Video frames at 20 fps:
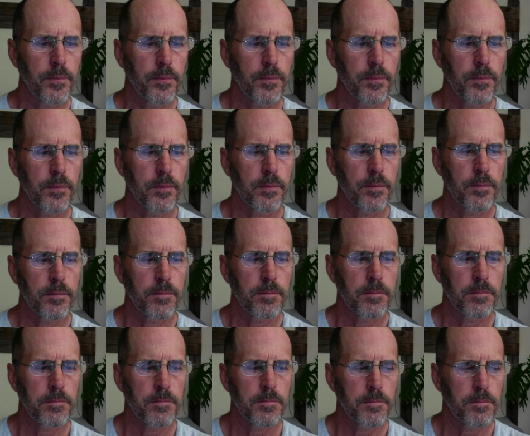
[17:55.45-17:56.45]

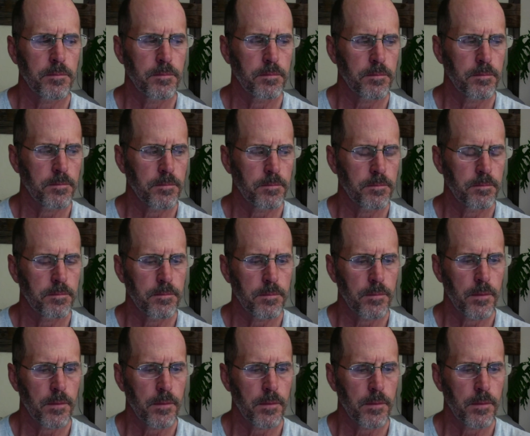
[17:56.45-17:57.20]
(silence)